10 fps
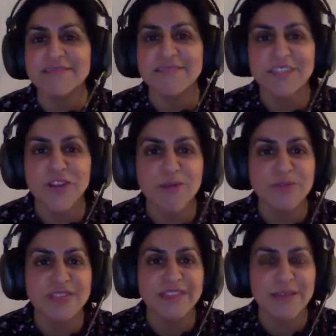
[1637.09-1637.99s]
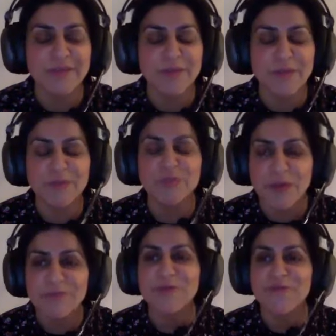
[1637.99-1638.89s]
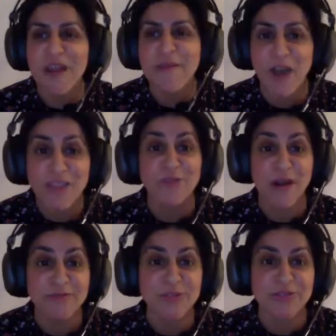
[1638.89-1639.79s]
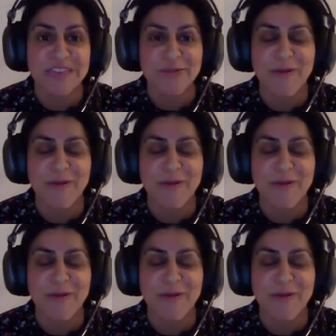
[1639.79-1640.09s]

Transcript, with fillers: And you know, it was it, it was it was a very. I thought I was doing really